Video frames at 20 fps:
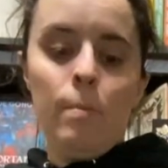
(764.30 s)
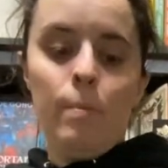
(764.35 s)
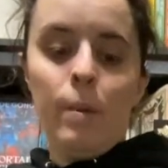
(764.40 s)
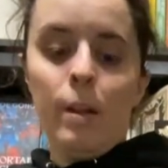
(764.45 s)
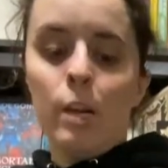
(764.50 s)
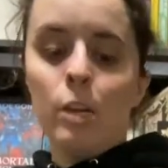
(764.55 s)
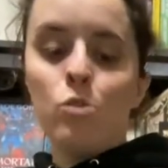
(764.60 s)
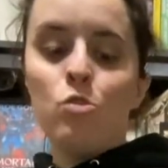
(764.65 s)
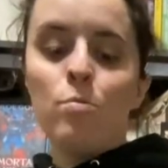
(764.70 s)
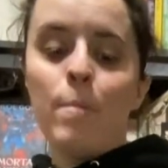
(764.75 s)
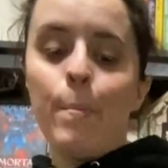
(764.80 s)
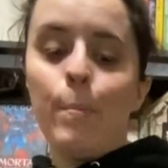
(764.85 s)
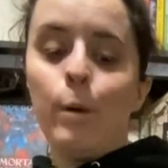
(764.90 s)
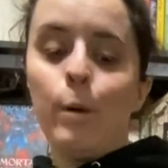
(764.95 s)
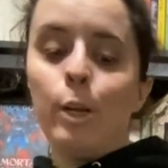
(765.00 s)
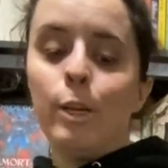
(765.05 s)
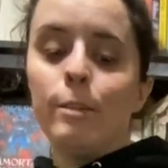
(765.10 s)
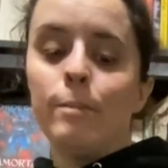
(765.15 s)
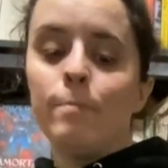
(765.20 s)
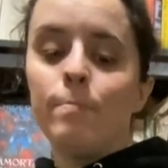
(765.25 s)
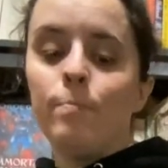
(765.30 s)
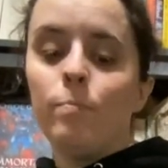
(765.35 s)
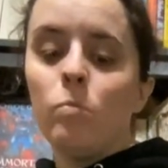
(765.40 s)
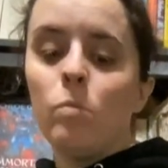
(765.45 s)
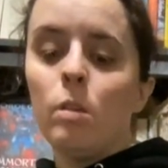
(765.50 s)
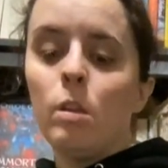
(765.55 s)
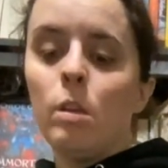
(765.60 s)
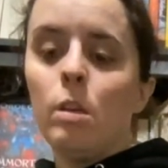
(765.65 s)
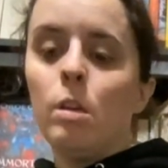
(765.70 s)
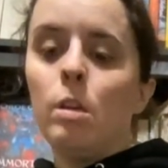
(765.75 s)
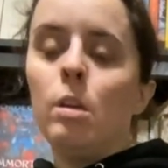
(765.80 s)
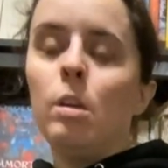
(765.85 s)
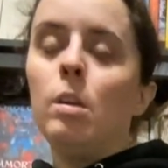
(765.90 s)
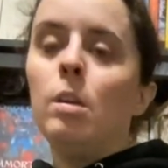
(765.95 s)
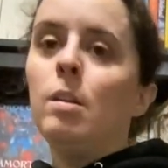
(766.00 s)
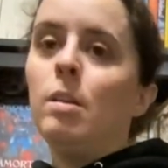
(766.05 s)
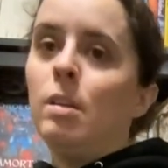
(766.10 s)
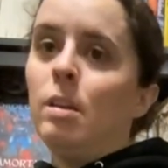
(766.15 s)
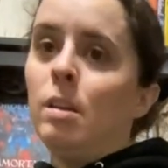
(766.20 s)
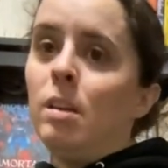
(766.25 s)
because remember,
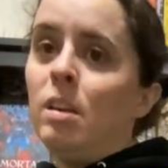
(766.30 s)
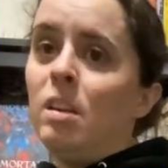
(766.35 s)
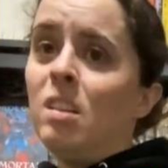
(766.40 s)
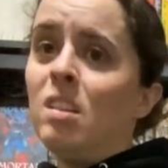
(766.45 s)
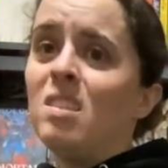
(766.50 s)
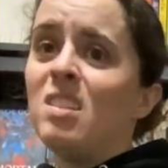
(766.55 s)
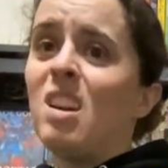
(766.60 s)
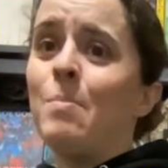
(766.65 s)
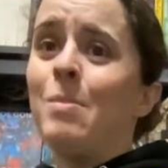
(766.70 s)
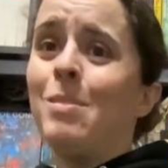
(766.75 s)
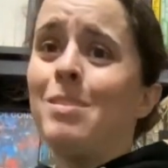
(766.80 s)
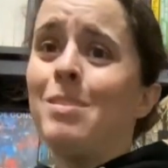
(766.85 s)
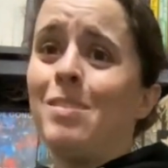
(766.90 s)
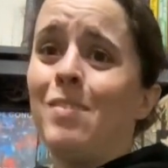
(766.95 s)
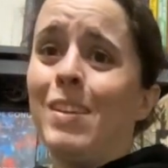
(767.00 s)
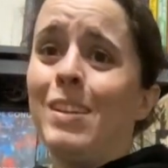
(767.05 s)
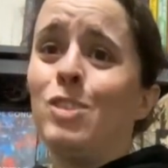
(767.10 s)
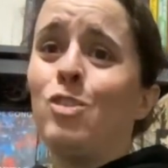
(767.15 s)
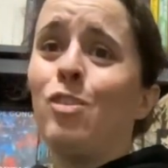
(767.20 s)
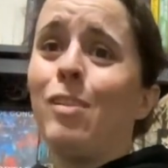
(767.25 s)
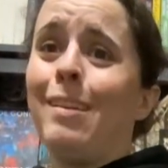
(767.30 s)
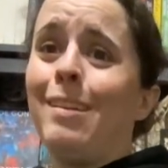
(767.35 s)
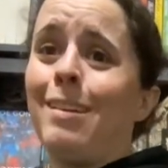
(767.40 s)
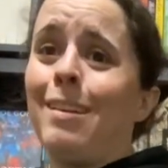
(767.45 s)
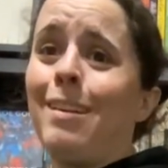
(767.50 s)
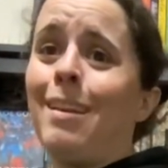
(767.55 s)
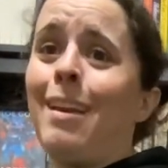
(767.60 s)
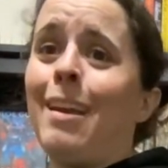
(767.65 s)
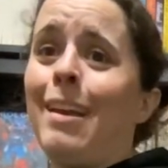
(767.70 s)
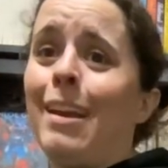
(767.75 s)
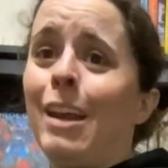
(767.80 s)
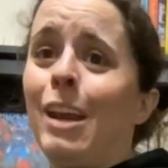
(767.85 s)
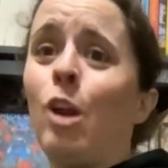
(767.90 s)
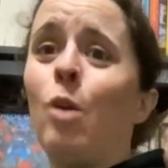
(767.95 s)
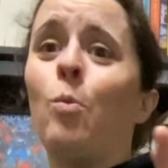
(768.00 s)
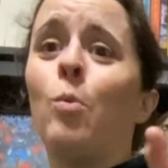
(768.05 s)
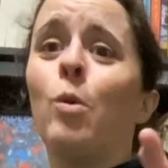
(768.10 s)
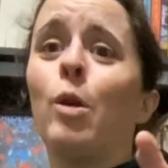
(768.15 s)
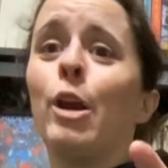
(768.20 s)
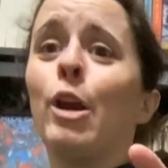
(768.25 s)
summer is eventually going to get
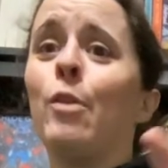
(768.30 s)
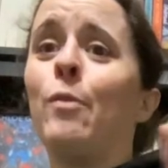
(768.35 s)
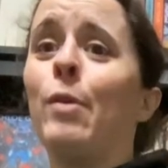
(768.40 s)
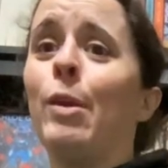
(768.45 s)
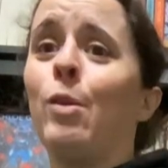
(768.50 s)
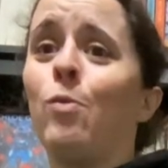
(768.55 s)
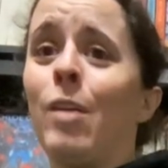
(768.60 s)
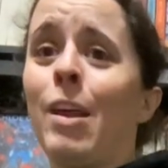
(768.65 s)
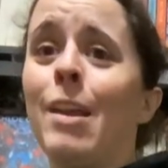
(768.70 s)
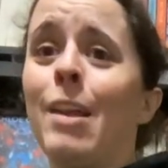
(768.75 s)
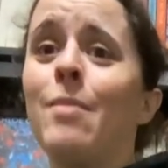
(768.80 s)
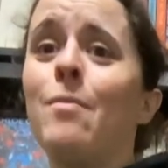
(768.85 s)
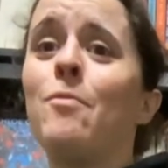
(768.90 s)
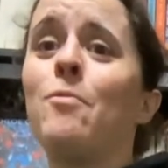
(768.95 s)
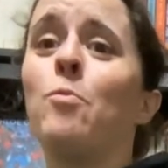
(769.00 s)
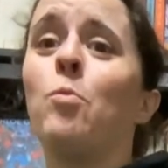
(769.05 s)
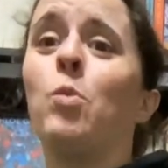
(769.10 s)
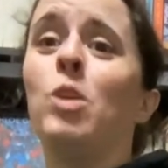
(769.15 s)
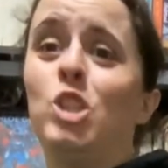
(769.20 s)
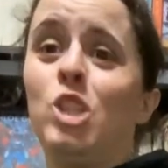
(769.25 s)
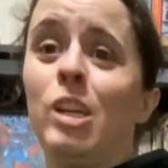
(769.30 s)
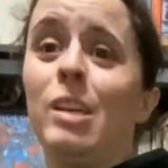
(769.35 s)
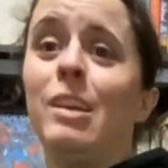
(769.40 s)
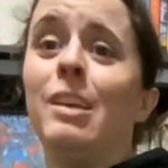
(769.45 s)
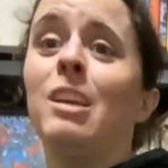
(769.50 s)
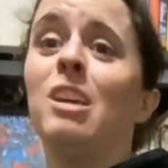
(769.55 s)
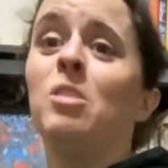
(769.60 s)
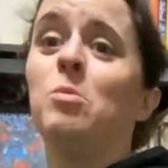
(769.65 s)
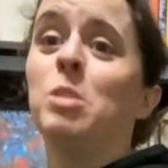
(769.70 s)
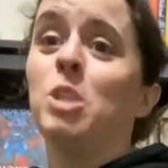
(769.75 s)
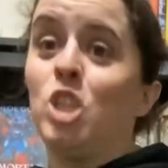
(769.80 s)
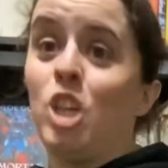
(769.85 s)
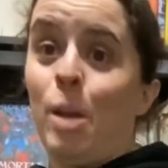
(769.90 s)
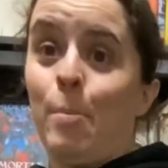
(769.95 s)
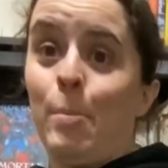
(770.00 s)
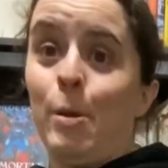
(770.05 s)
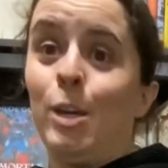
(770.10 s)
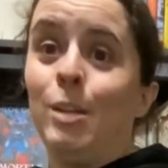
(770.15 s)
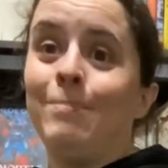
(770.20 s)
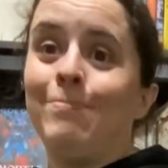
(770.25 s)
here. We're going to regret wishing it was summer.
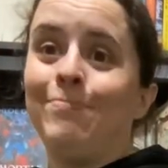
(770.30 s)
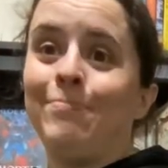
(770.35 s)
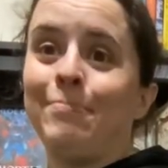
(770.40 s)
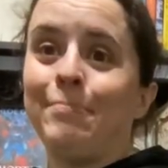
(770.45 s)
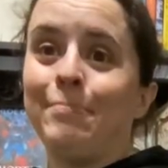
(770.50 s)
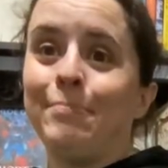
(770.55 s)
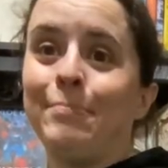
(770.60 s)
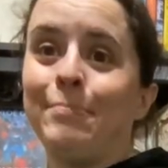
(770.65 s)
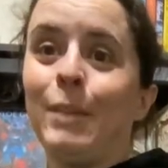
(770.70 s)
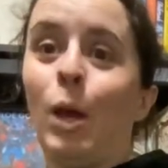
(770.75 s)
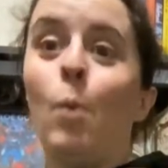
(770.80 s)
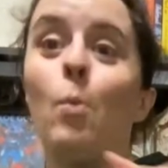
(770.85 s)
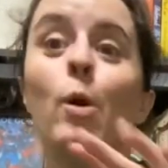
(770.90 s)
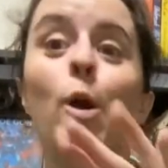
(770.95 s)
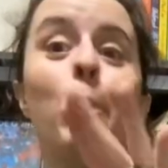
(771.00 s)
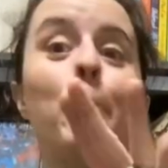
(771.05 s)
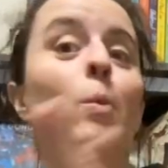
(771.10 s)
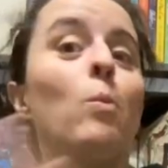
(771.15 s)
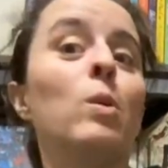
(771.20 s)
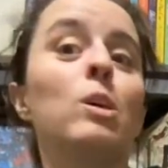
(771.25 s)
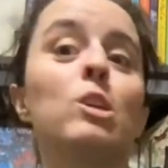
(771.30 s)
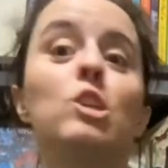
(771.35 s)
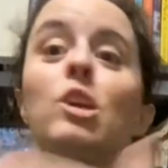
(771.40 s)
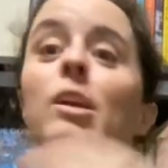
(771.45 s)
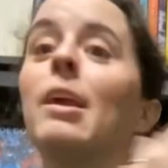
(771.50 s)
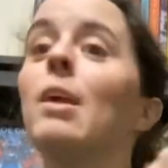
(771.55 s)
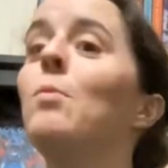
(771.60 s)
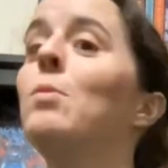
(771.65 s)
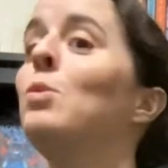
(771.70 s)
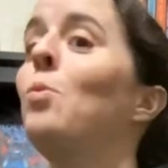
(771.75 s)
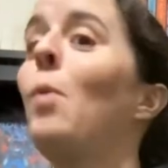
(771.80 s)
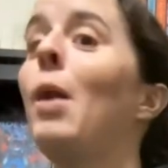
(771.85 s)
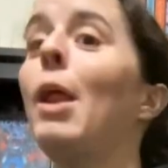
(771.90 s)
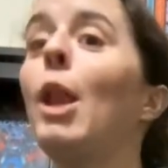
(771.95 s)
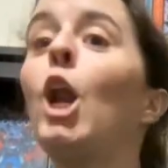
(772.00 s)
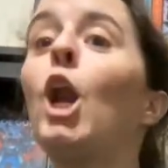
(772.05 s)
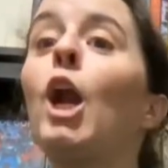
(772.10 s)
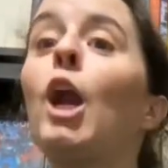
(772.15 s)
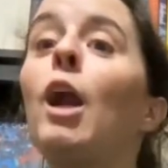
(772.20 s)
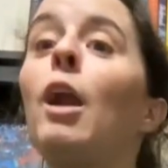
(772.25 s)
And we're going to be wishing it was
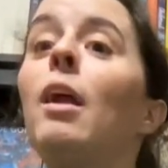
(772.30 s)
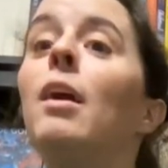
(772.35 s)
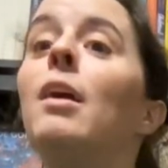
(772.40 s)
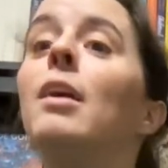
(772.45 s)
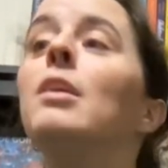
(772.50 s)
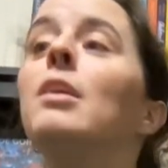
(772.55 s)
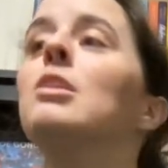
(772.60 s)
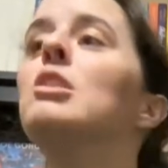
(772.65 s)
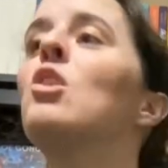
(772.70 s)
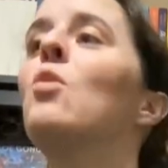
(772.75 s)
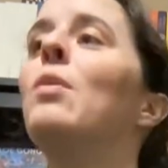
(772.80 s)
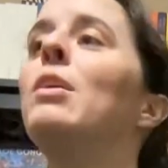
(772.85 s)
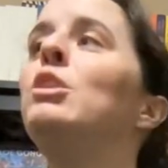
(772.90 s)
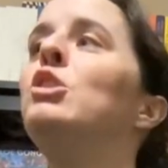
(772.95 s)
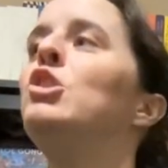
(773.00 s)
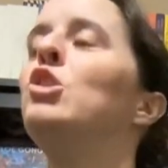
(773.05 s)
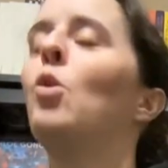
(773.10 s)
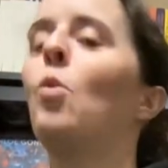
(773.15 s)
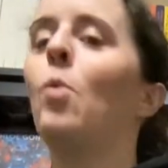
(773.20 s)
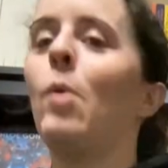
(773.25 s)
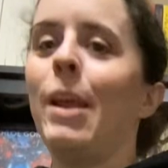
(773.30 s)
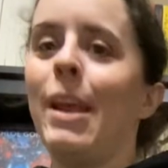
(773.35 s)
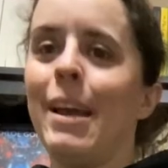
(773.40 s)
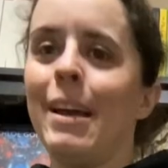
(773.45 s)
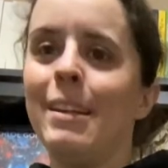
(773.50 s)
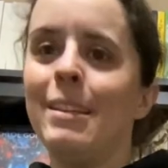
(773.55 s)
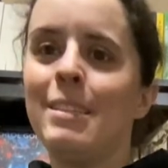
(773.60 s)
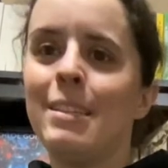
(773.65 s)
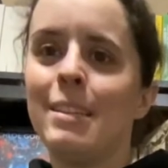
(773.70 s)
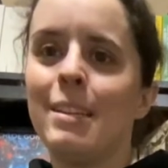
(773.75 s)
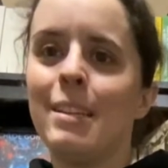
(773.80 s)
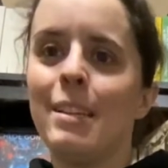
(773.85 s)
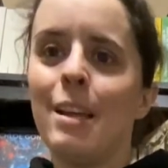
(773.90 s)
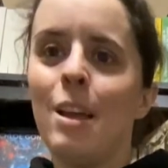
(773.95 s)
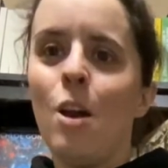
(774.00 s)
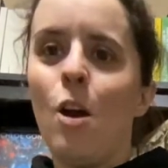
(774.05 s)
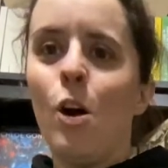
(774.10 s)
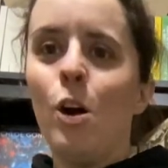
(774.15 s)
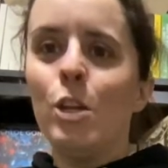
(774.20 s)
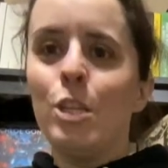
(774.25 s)
winter. So enjoy it.
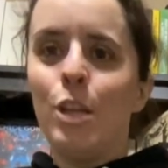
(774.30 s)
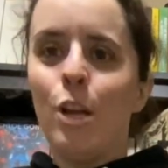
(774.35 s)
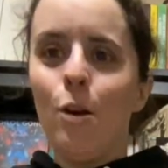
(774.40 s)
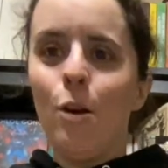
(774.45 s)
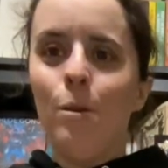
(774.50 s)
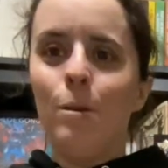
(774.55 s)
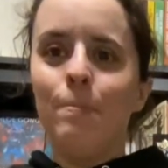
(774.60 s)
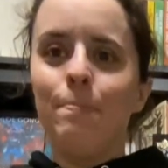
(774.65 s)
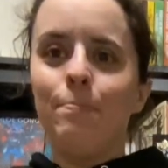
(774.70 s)
Also,